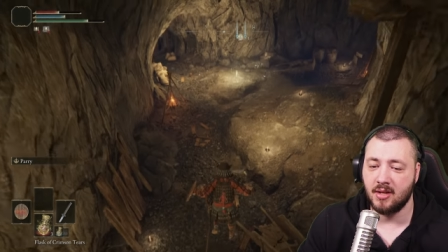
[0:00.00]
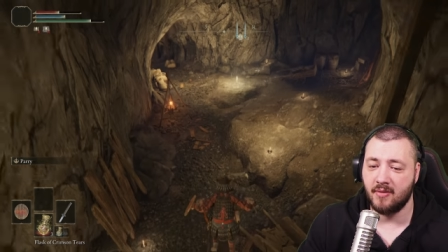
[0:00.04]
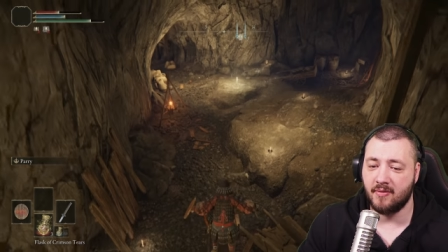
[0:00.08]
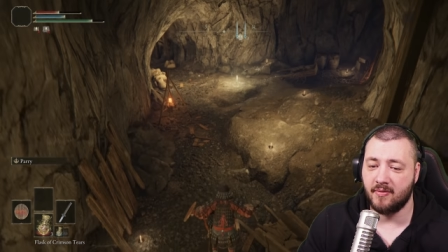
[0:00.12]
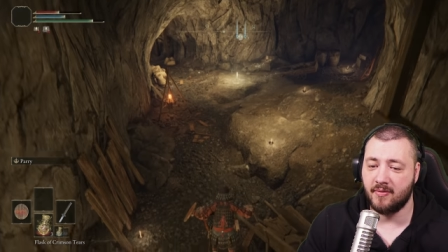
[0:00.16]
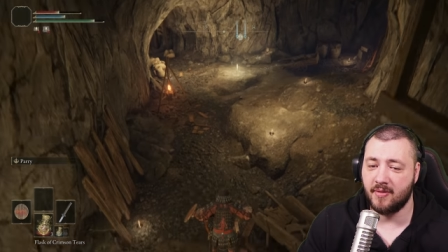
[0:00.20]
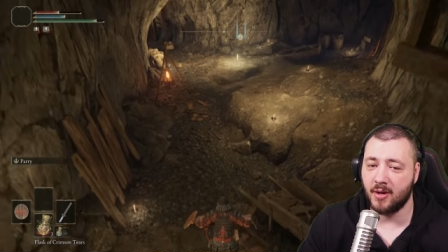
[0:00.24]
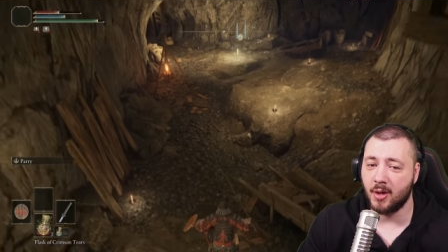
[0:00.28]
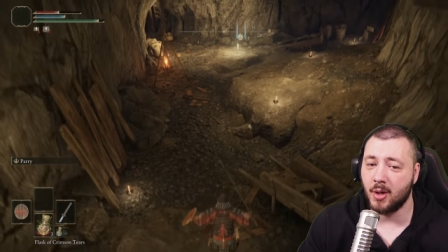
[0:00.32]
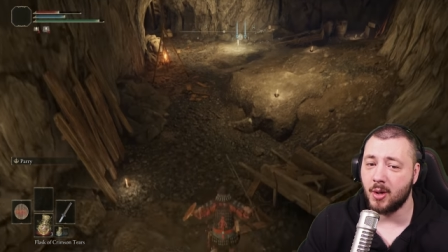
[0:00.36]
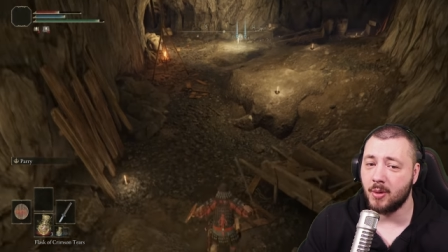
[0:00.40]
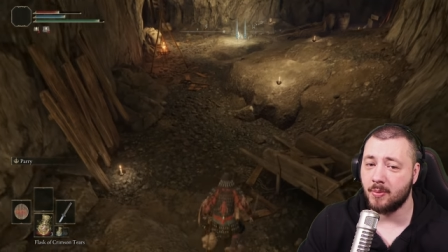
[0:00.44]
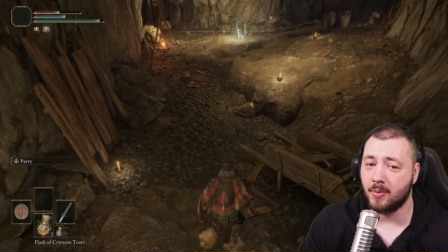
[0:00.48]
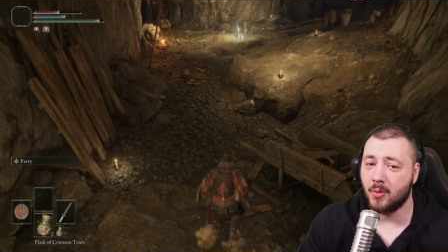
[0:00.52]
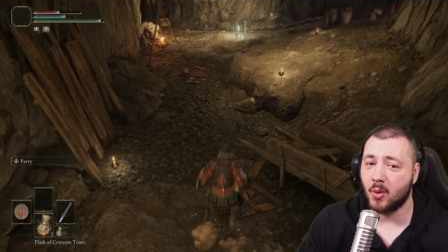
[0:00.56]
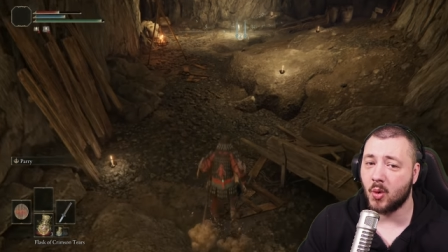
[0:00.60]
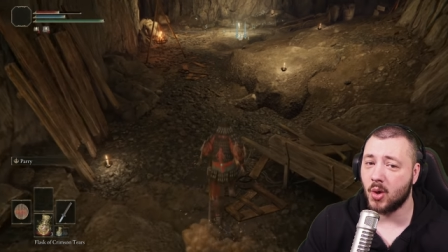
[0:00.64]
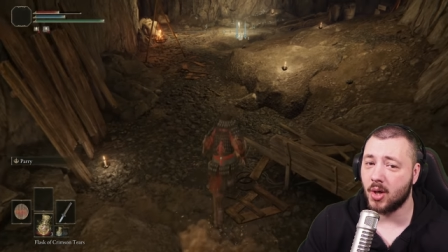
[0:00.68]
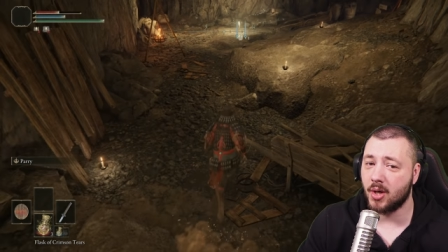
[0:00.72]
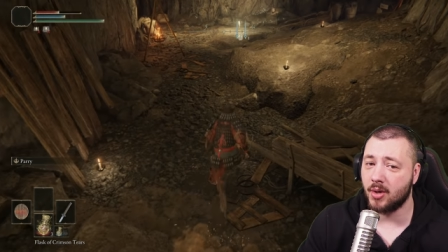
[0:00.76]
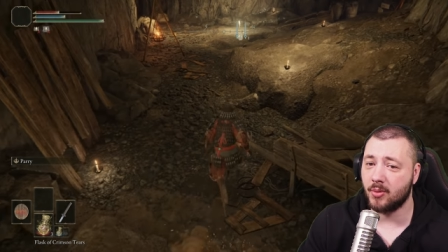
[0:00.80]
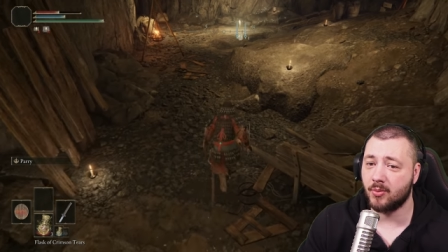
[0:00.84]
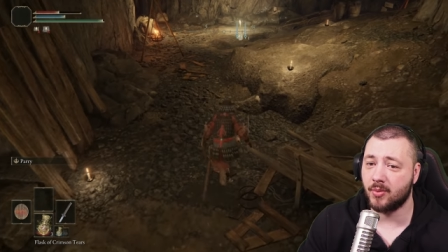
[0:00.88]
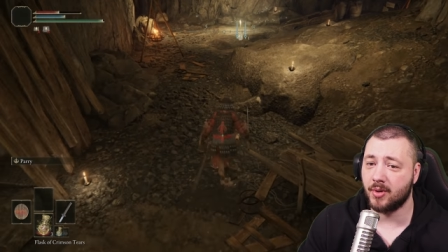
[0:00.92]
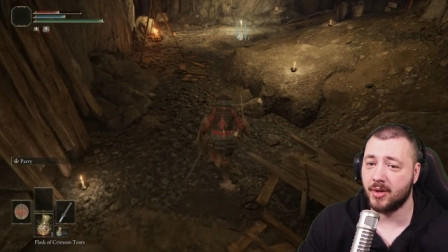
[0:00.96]
Very
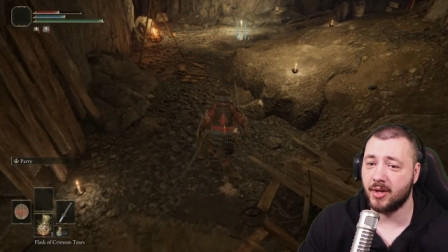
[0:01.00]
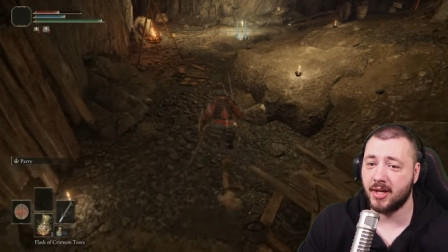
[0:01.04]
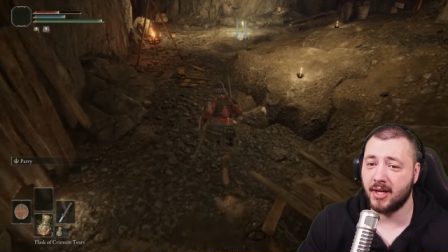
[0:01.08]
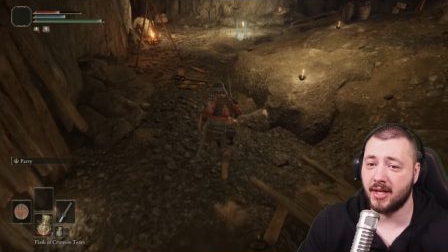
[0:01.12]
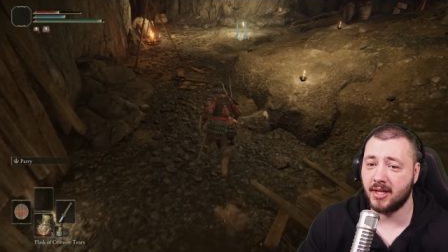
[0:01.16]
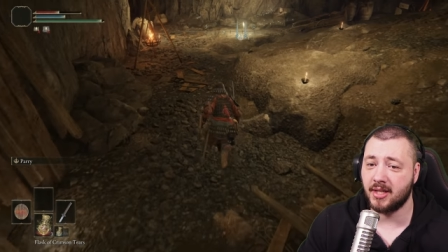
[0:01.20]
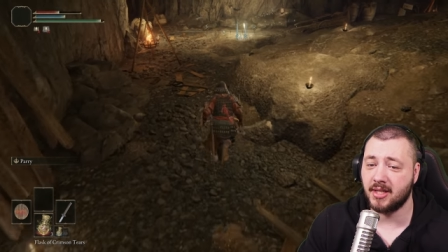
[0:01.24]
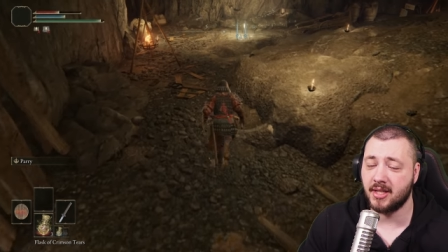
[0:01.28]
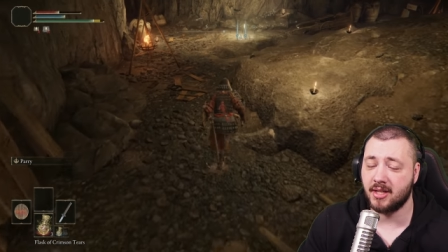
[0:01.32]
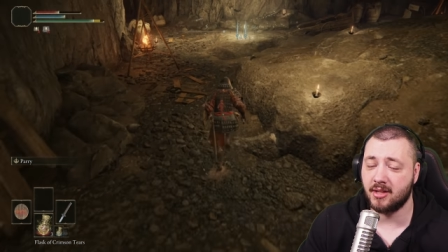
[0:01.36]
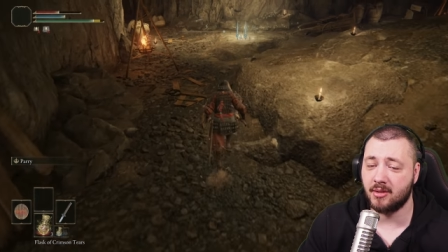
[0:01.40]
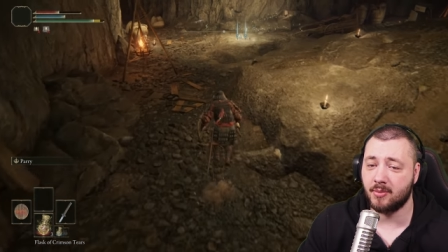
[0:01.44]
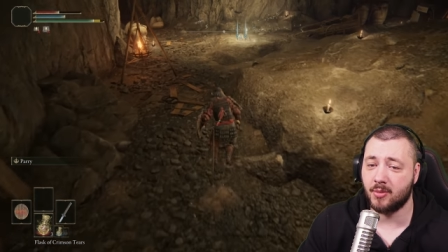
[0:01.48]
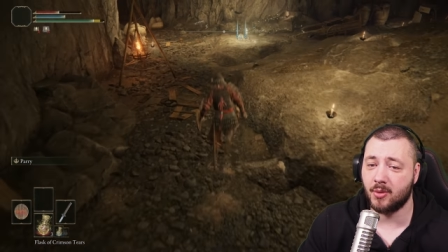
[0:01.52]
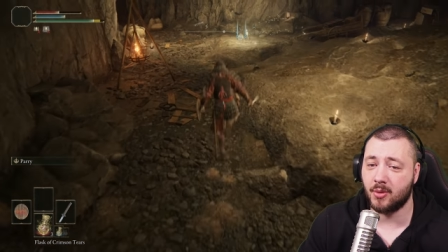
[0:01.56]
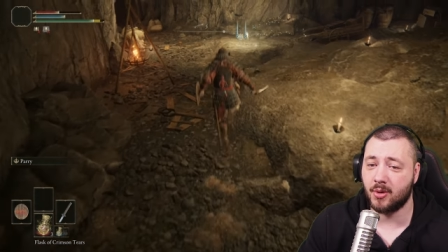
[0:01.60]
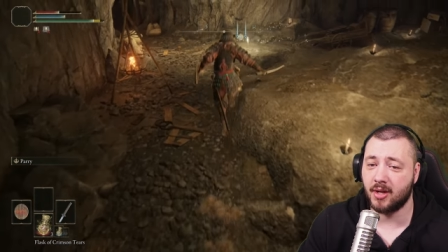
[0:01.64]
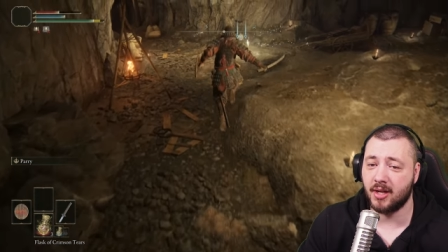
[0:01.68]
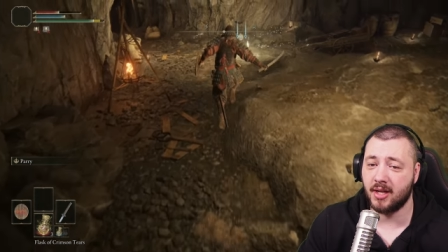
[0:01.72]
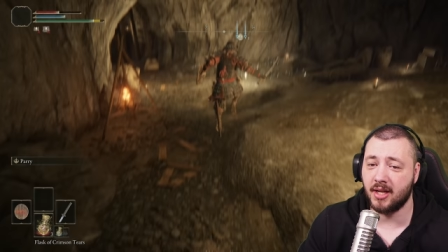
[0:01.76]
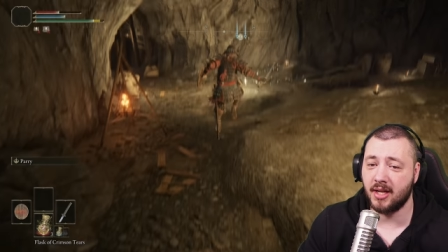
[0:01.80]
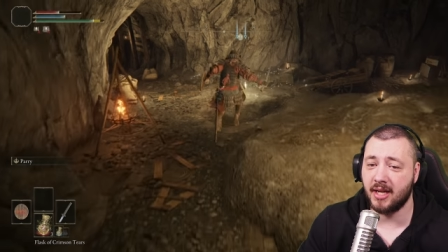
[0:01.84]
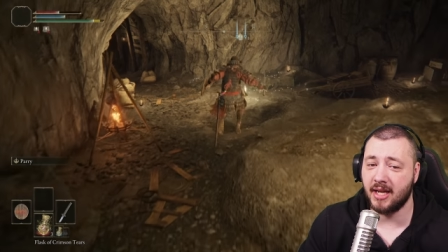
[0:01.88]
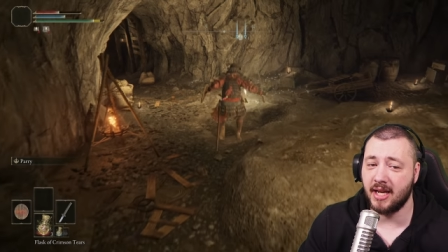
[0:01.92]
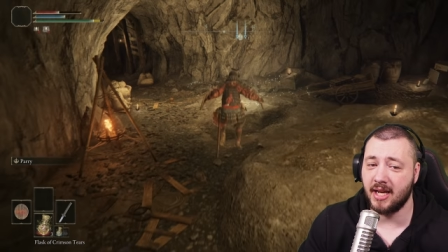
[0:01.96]
important, when you get
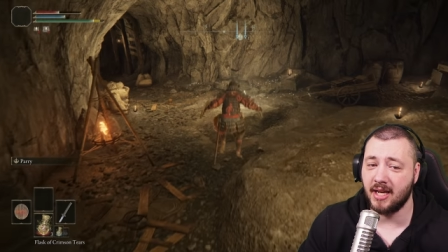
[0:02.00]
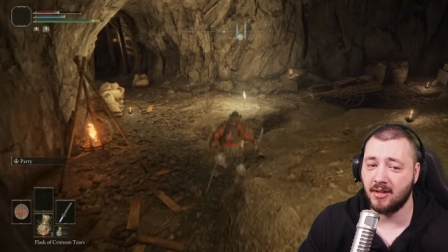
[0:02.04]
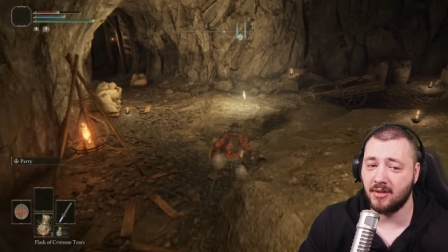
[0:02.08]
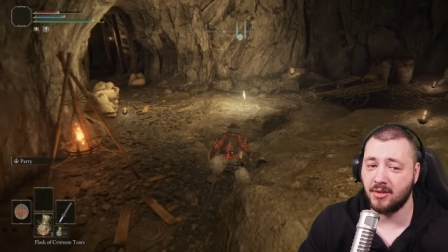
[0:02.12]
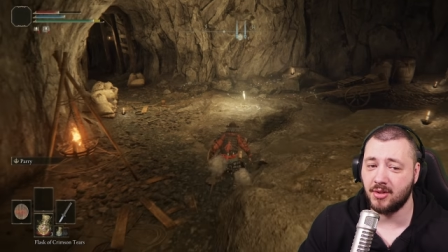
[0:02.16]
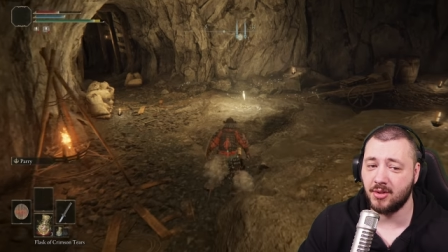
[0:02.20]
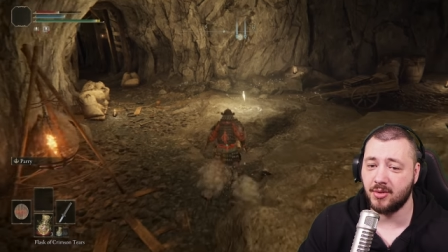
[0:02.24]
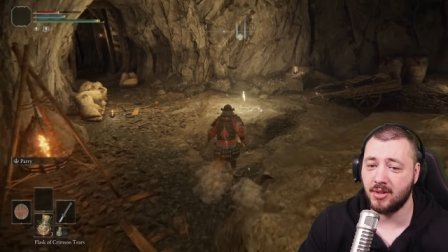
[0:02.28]
teleported again,